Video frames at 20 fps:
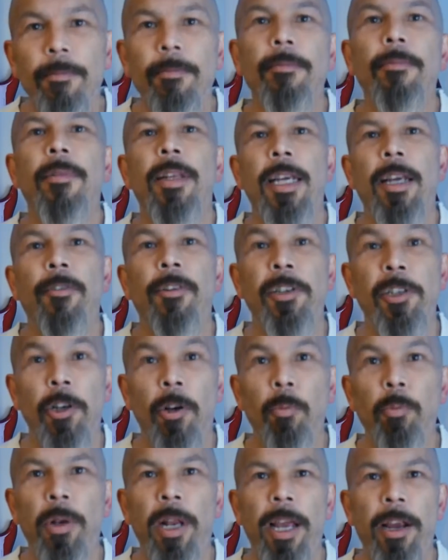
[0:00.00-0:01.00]
the original
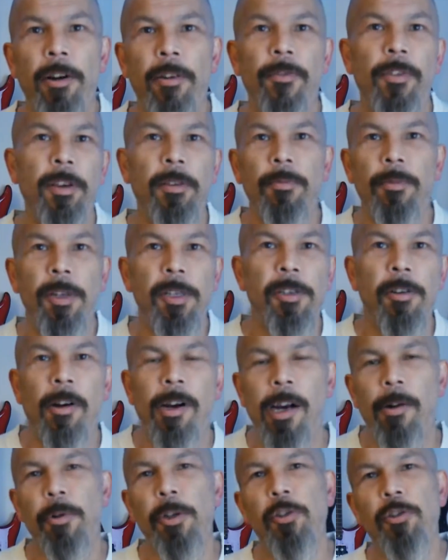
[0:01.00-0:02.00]
player of the song
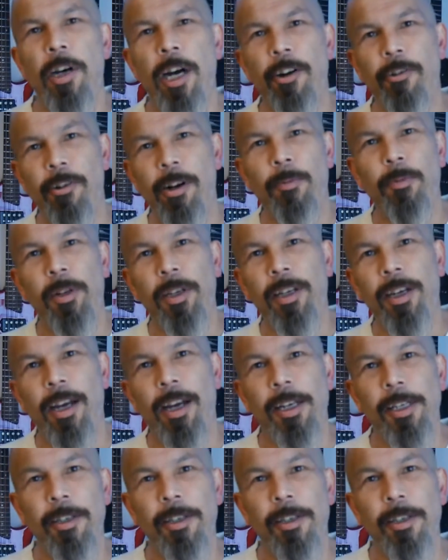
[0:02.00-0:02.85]
I was trying to replicate.